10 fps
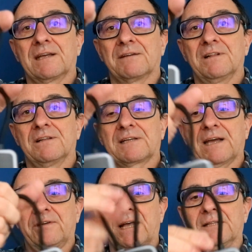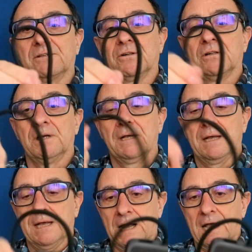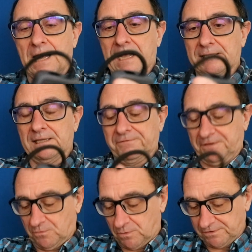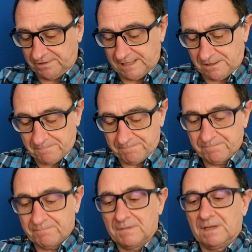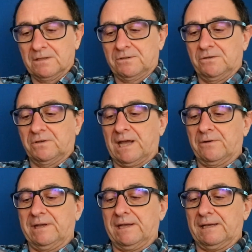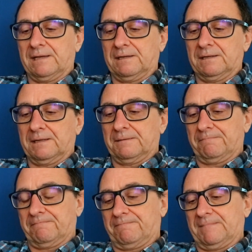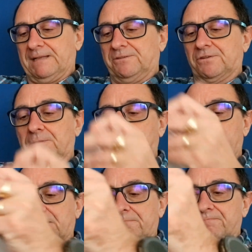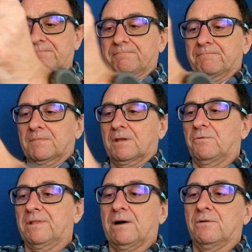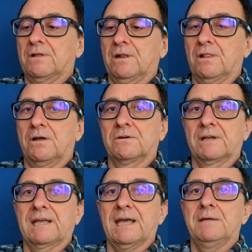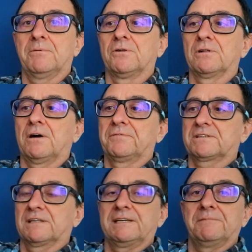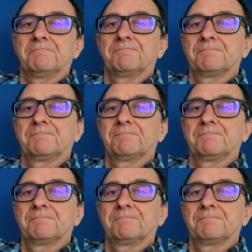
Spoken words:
You can have a little carry handle, and if you wanted to carry it into the bag without the long cable, obviously